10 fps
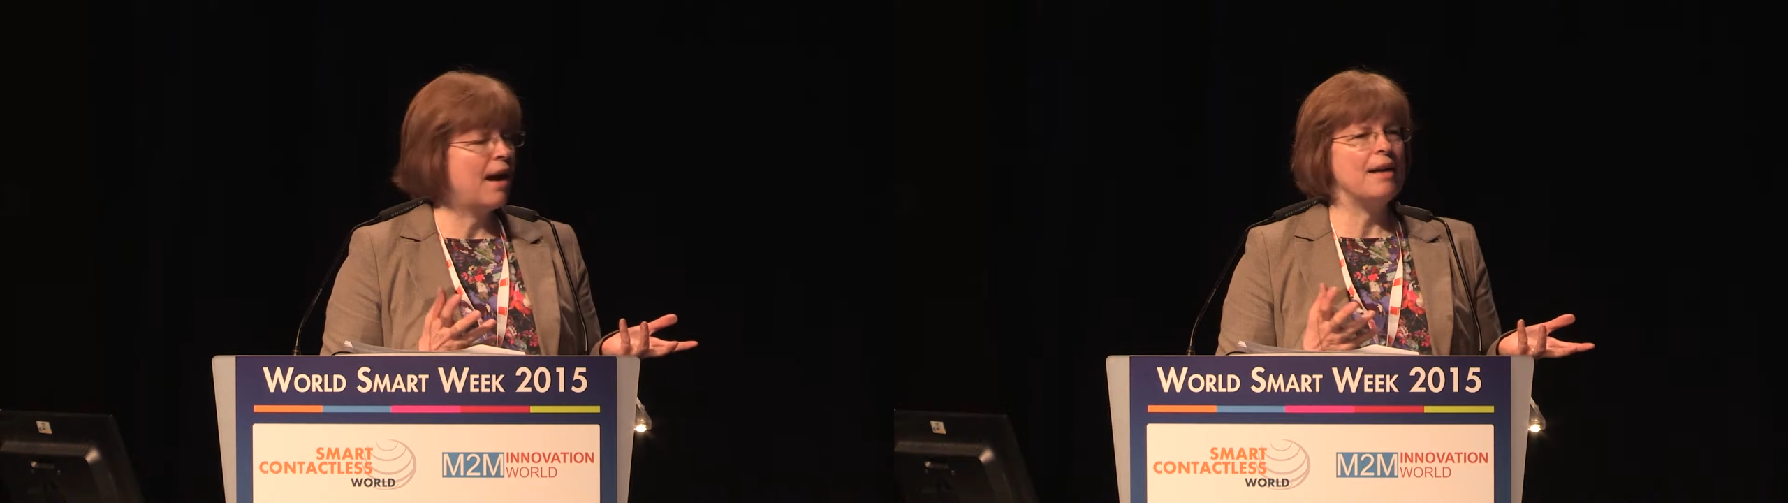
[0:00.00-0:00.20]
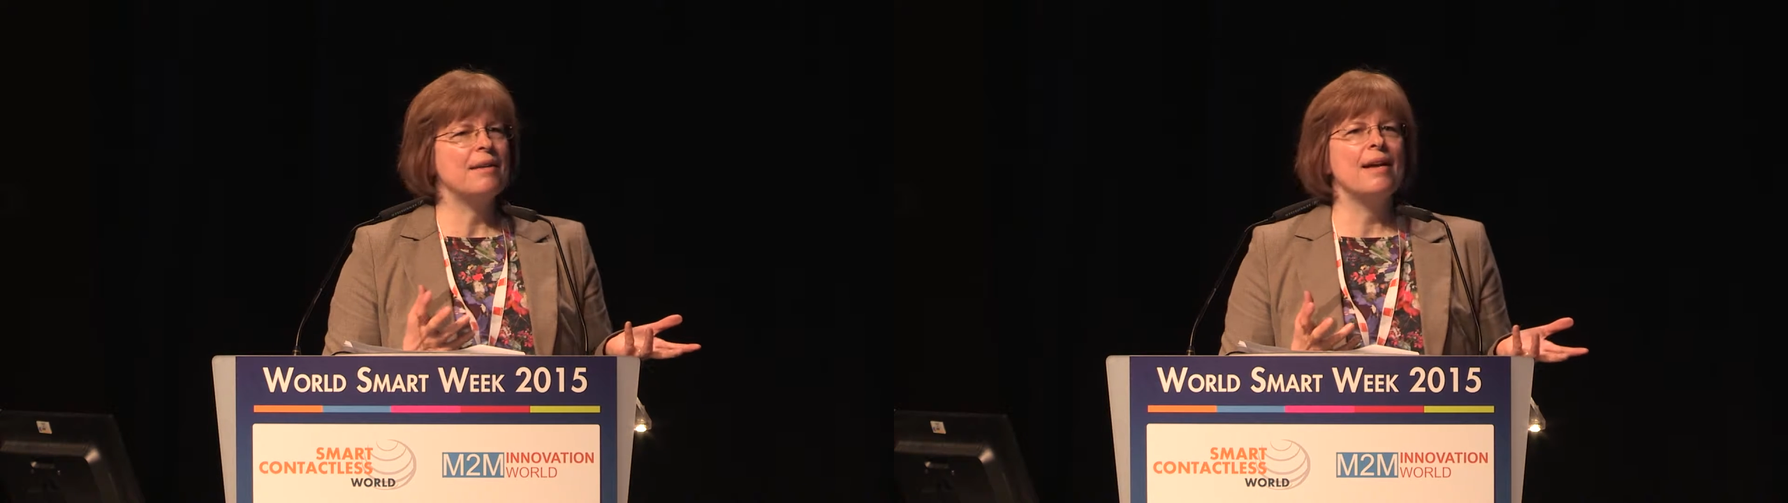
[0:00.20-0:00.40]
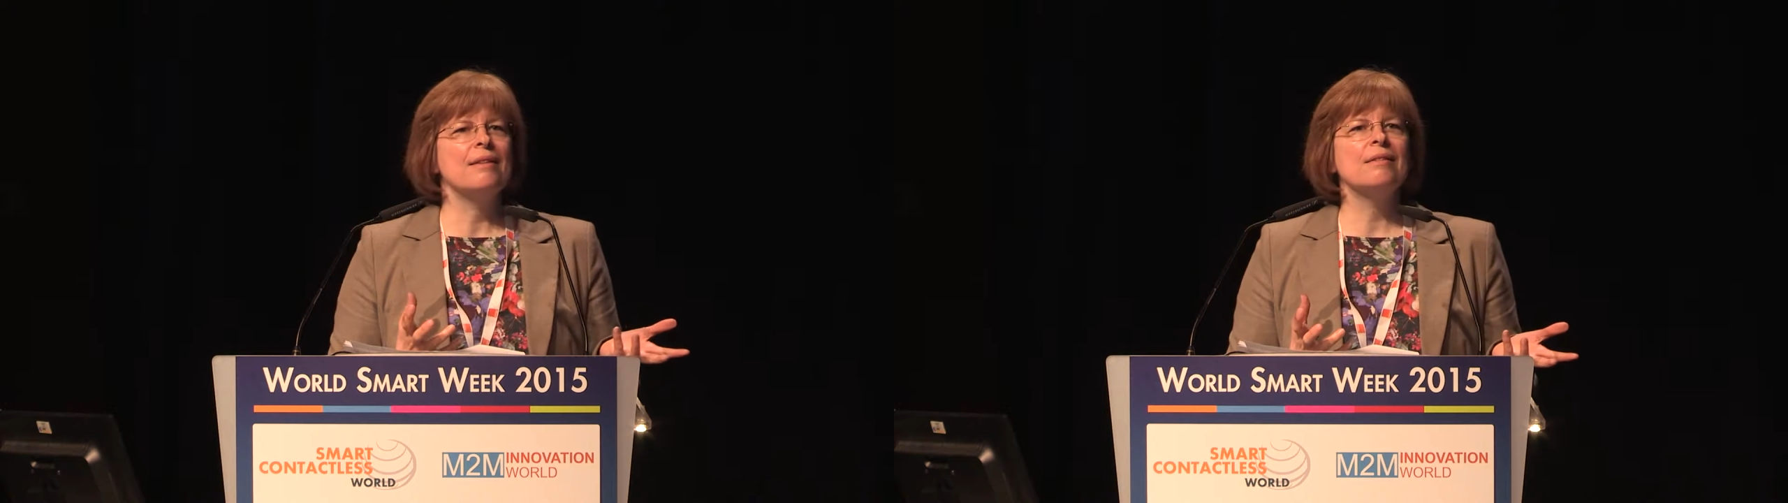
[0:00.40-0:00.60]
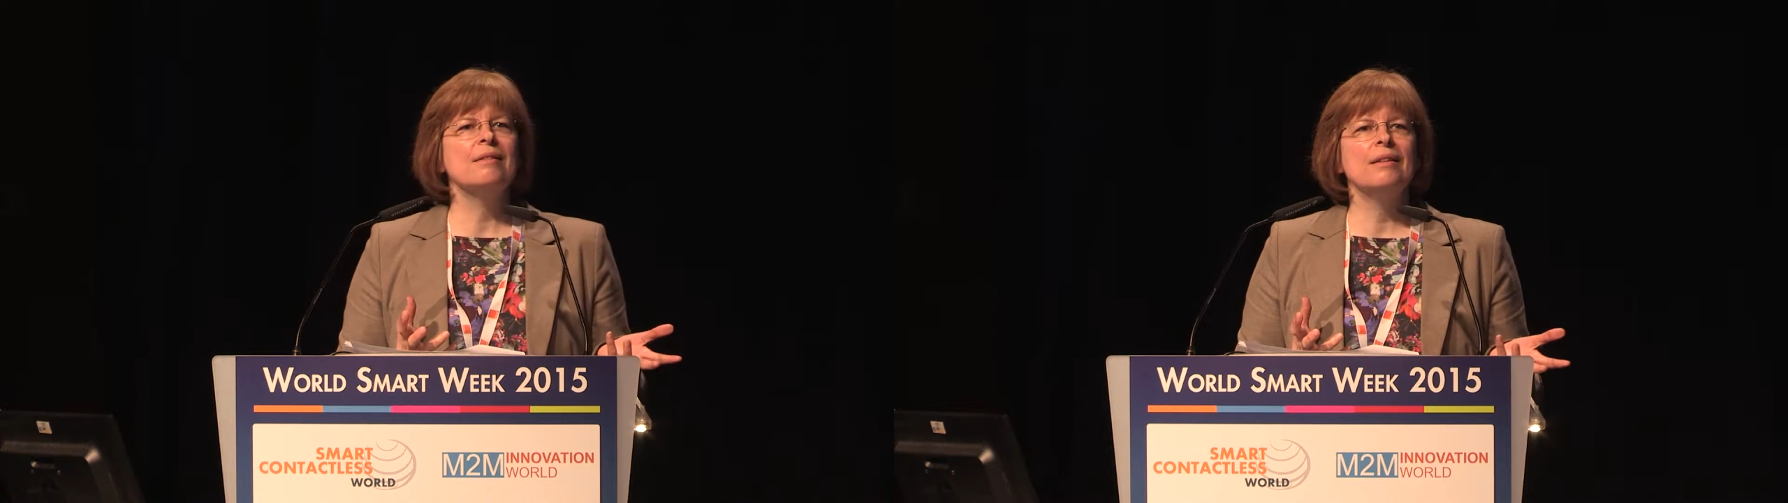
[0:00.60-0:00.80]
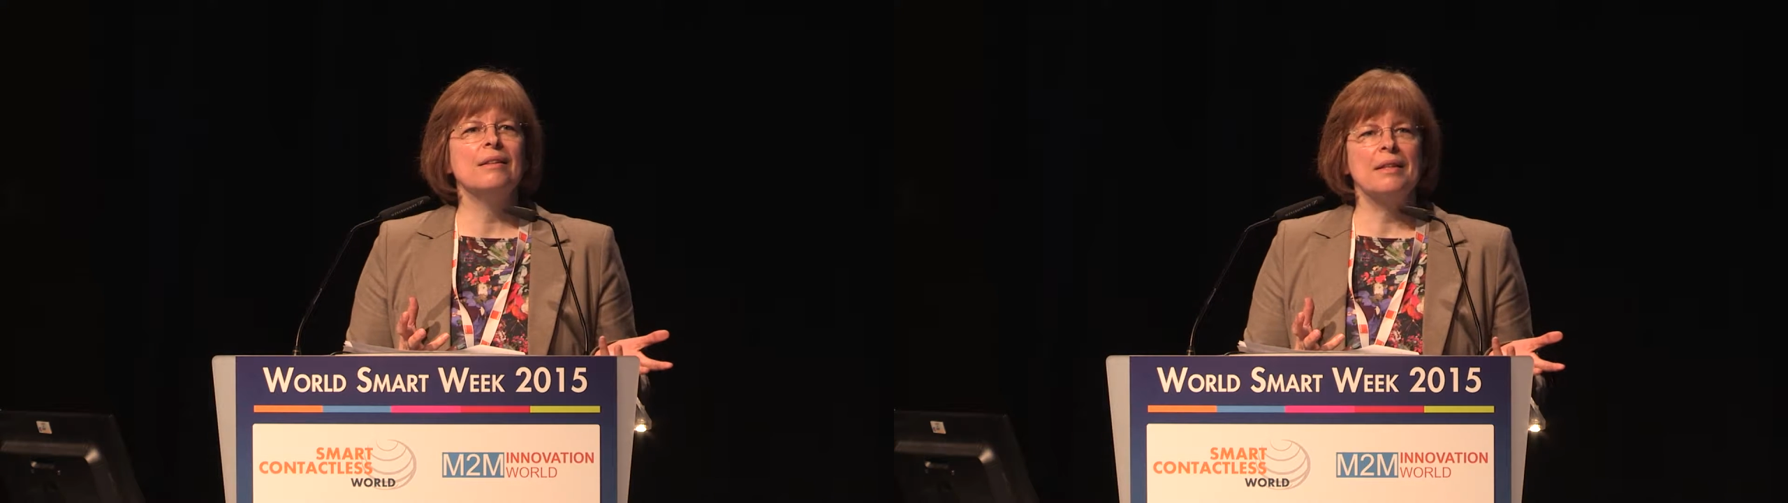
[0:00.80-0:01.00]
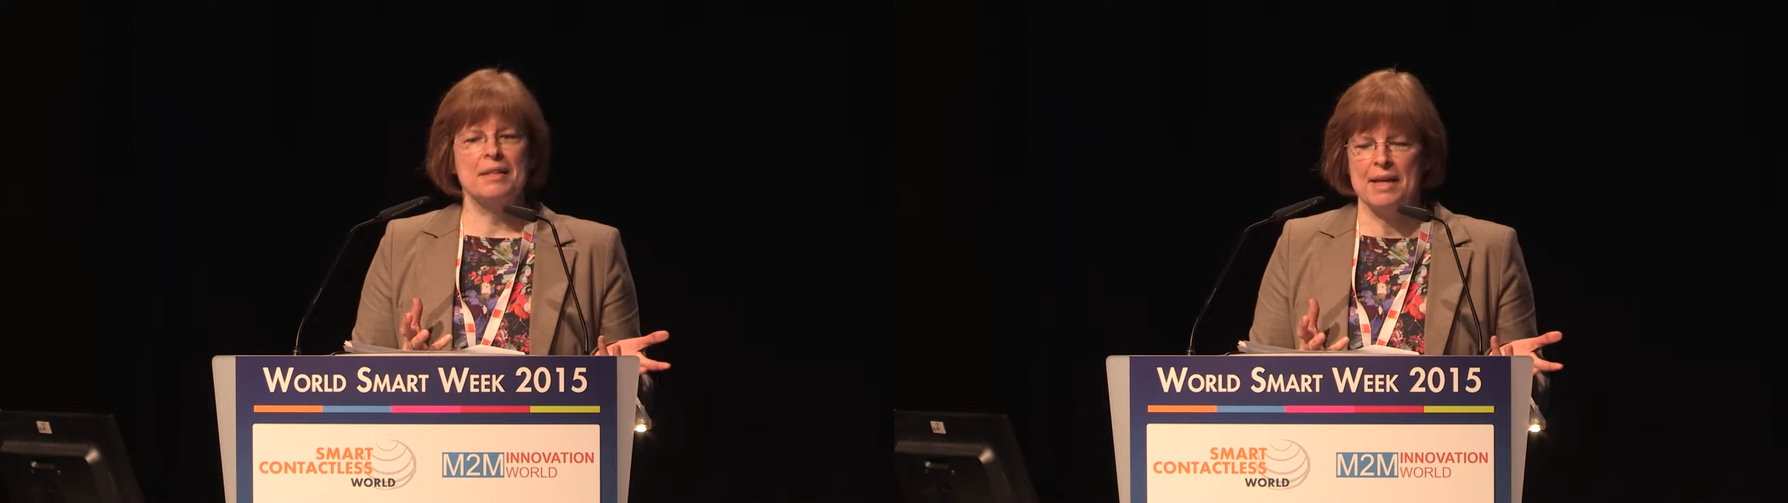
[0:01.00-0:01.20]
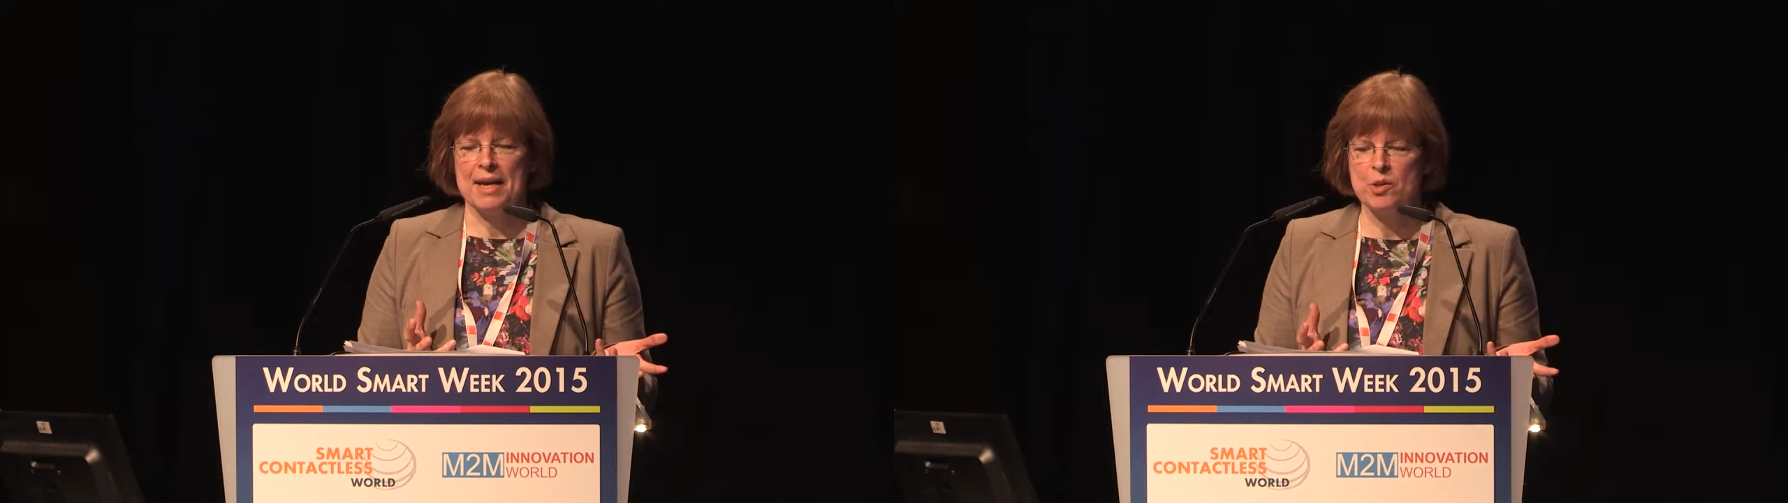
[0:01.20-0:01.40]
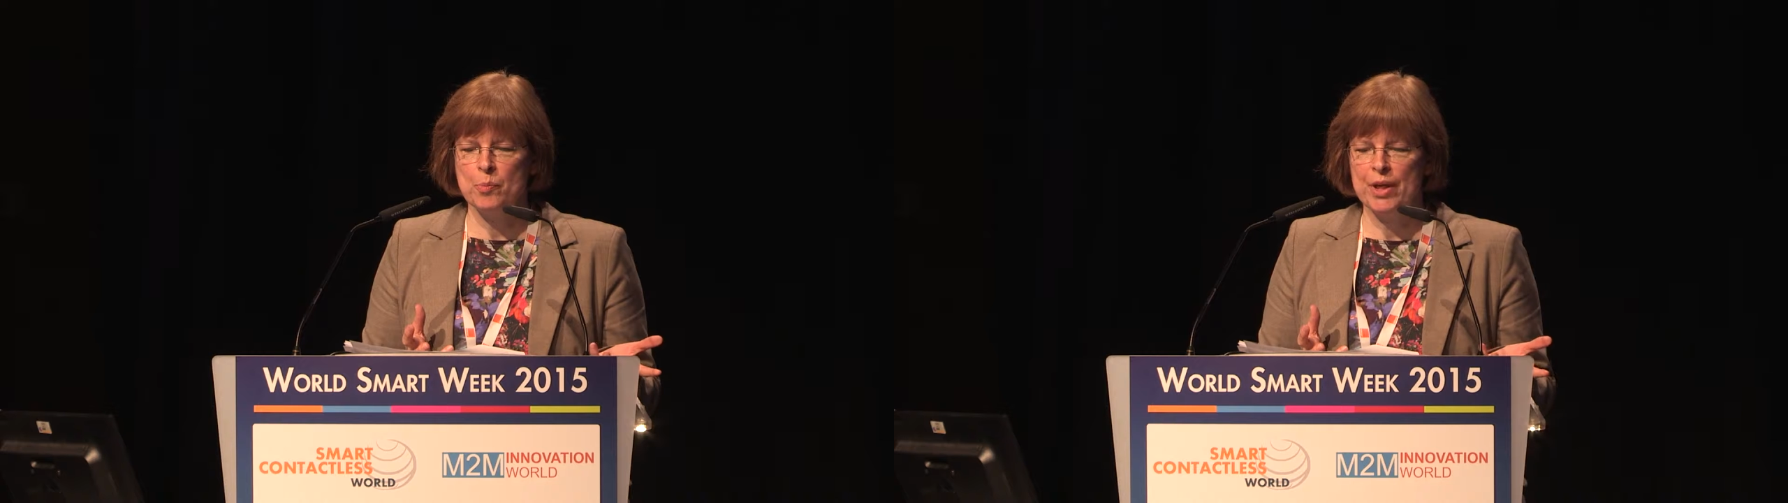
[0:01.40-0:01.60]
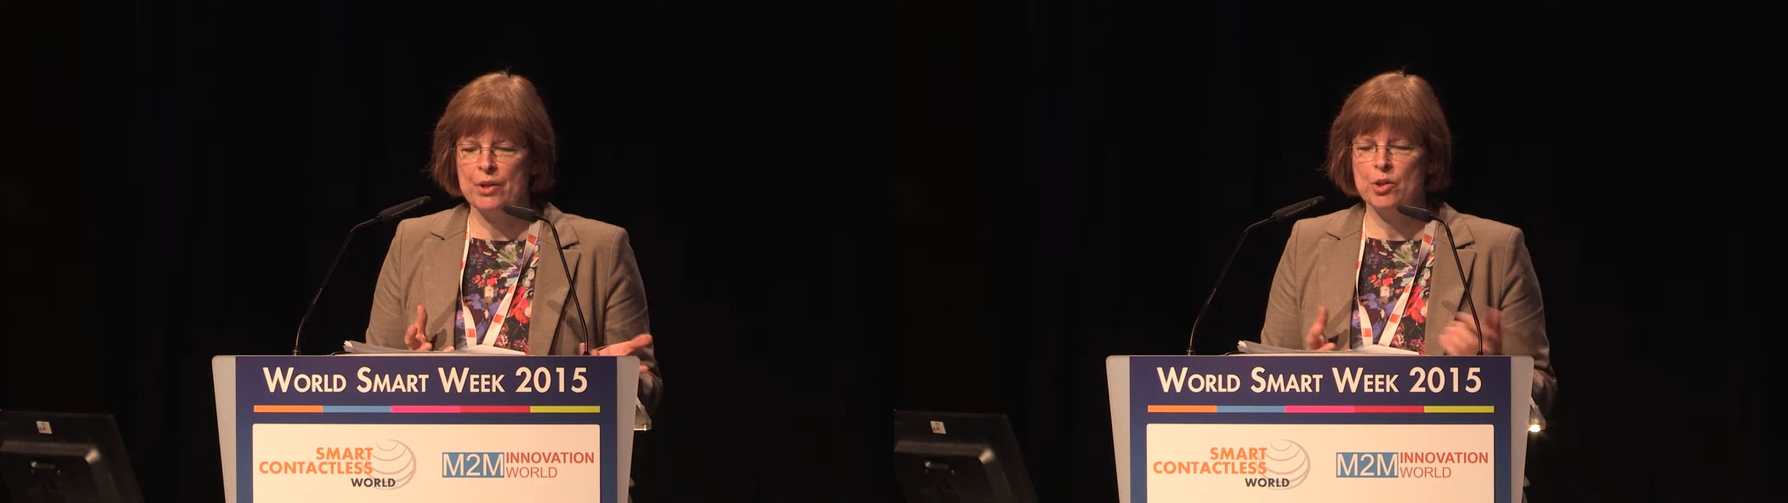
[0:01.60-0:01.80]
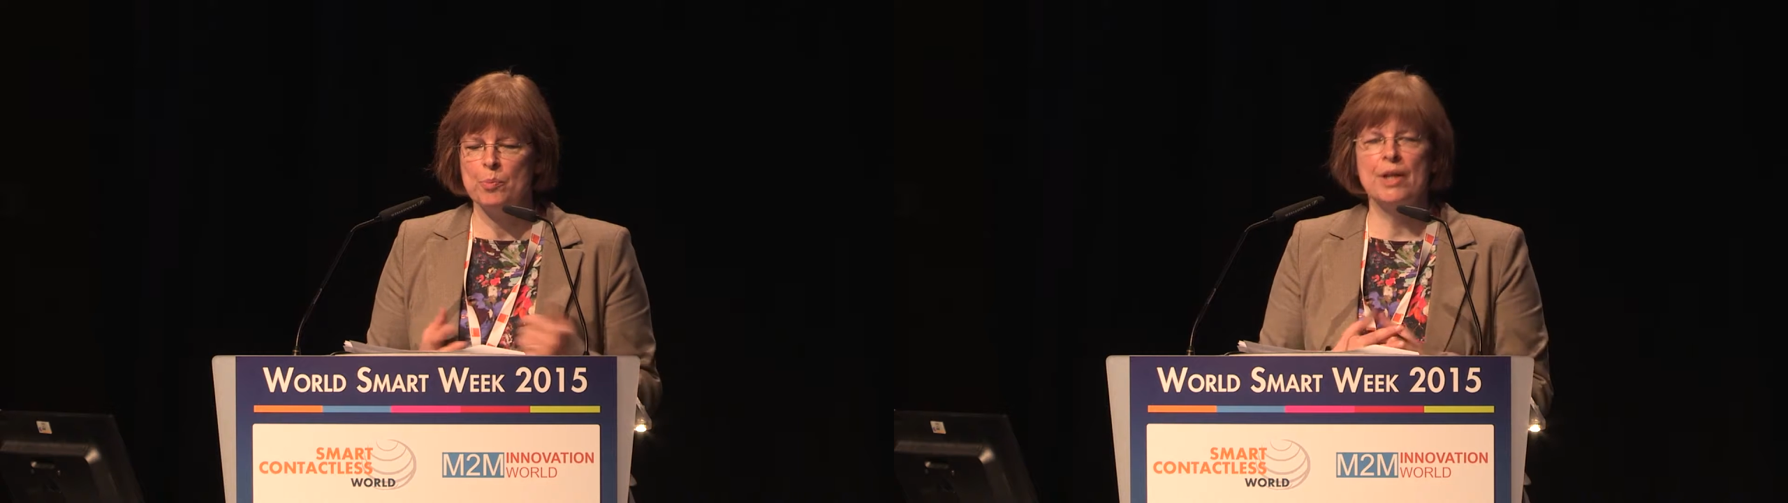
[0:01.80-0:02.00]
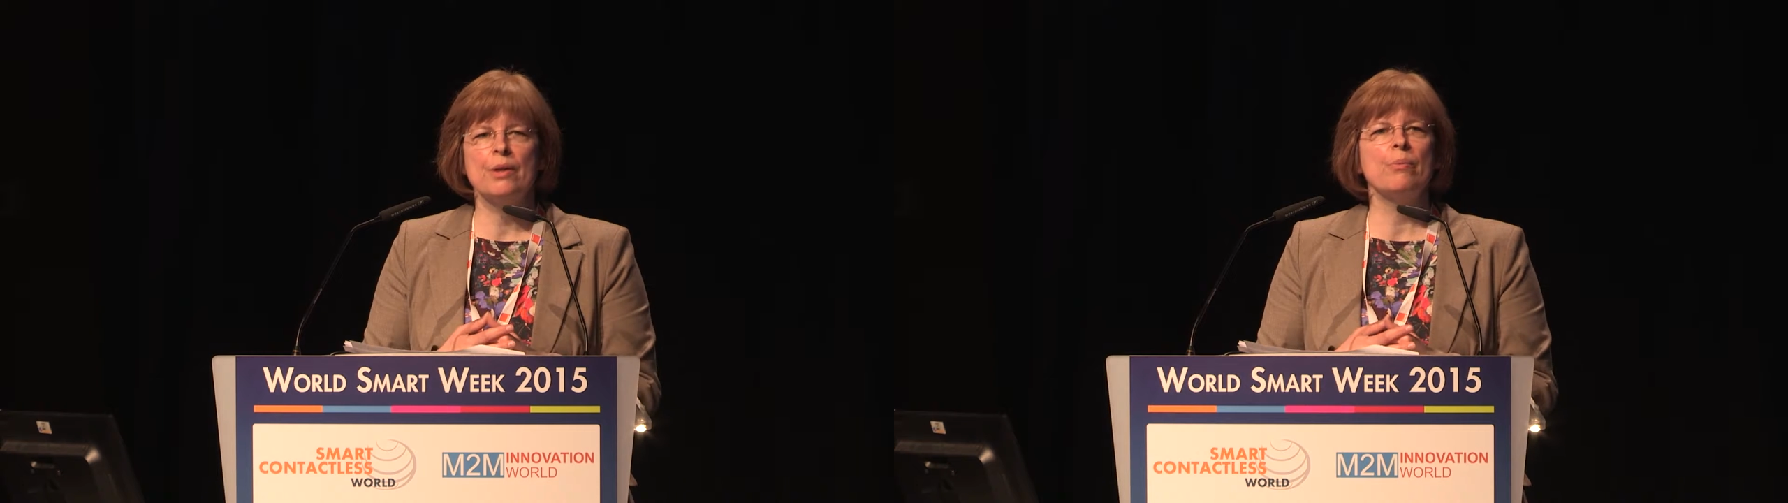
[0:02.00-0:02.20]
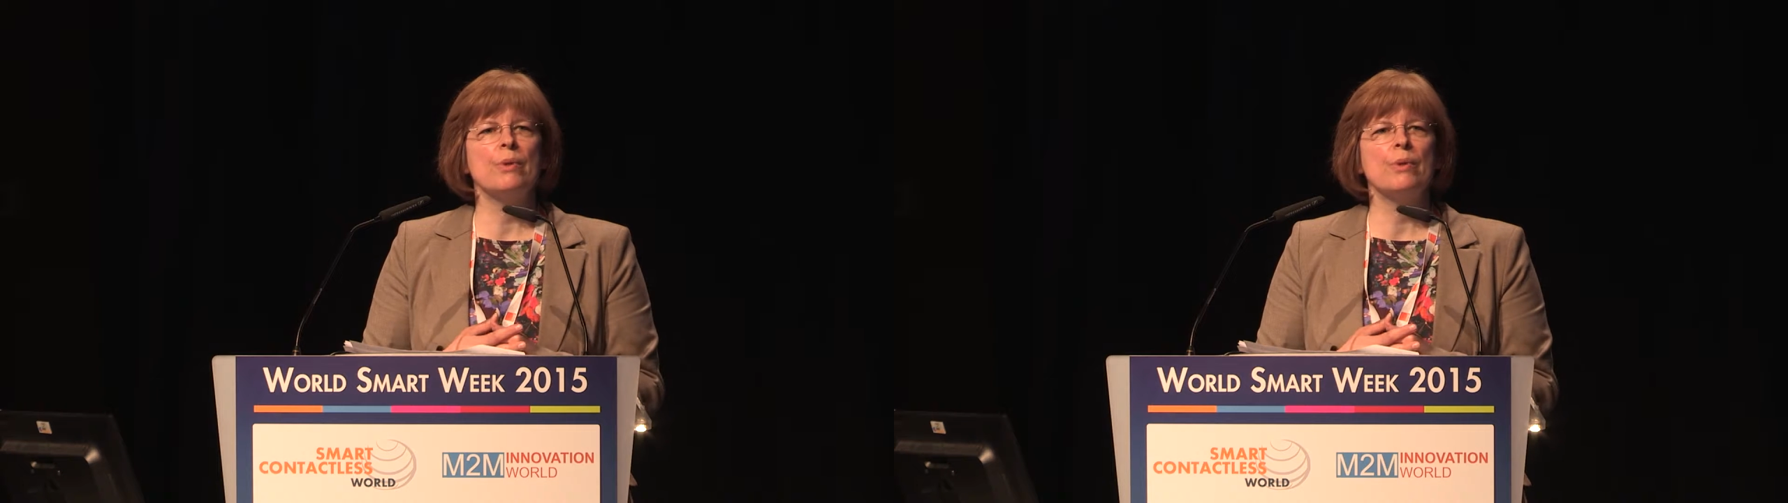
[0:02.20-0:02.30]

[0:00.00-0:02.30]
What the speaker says: identity and access management